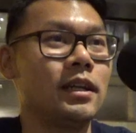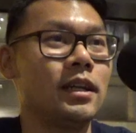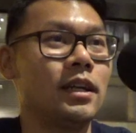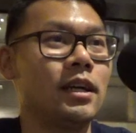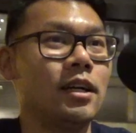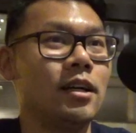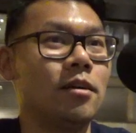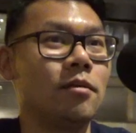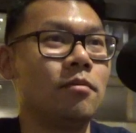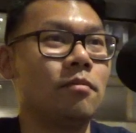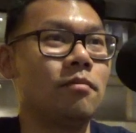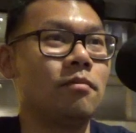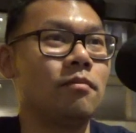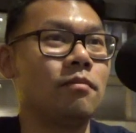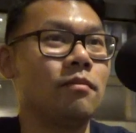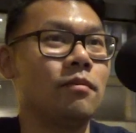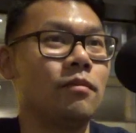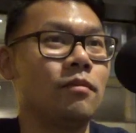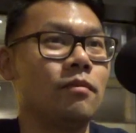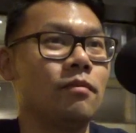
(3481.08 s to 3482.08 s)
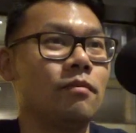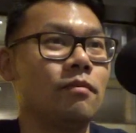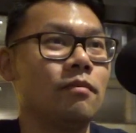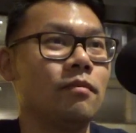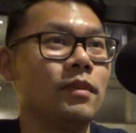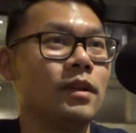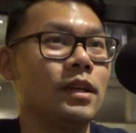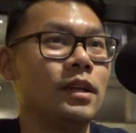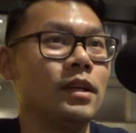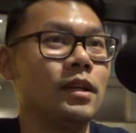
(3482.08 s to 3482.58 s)

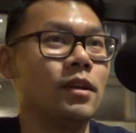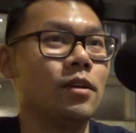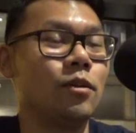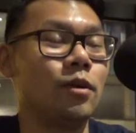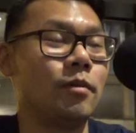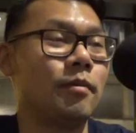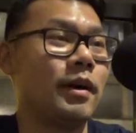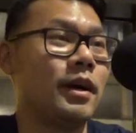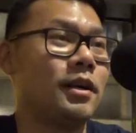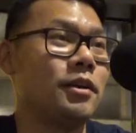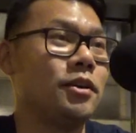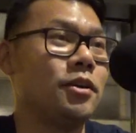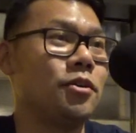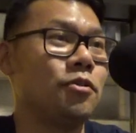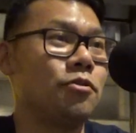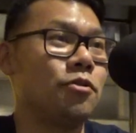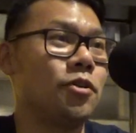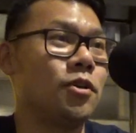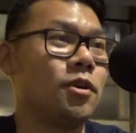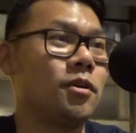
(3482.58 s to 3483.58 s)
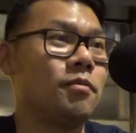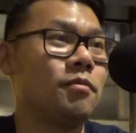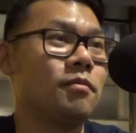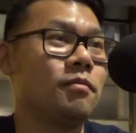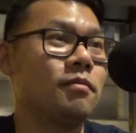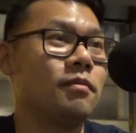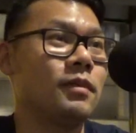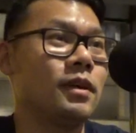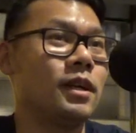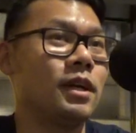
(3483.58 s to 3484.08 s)
When I'm out of uniform,